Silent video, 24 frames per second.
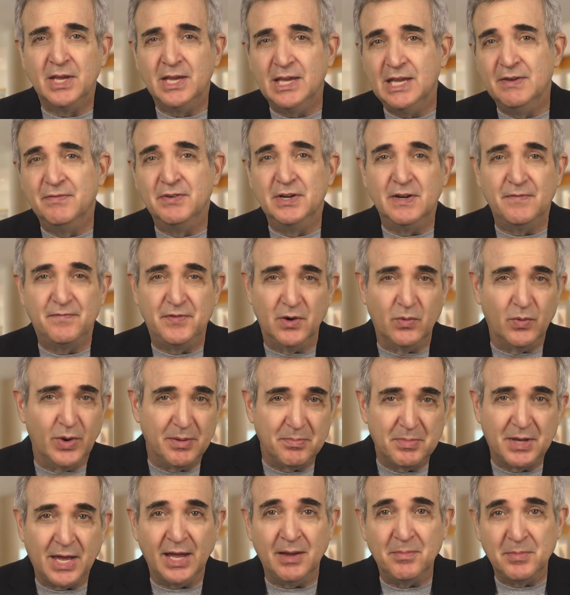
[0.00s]
even if your
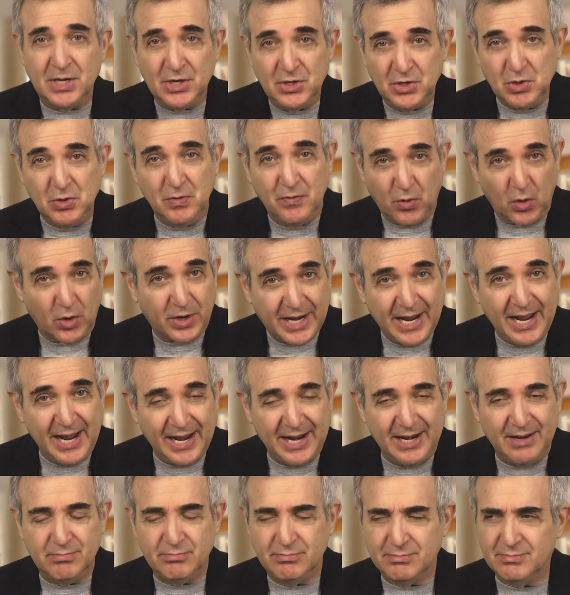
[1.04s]
webcam can do
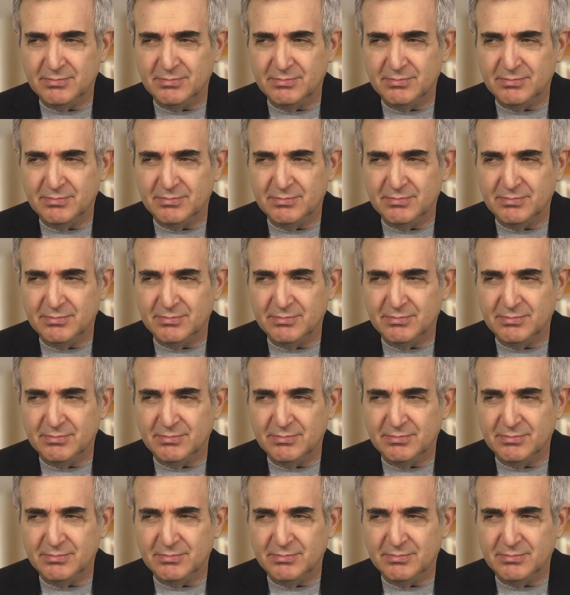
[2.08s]
4K.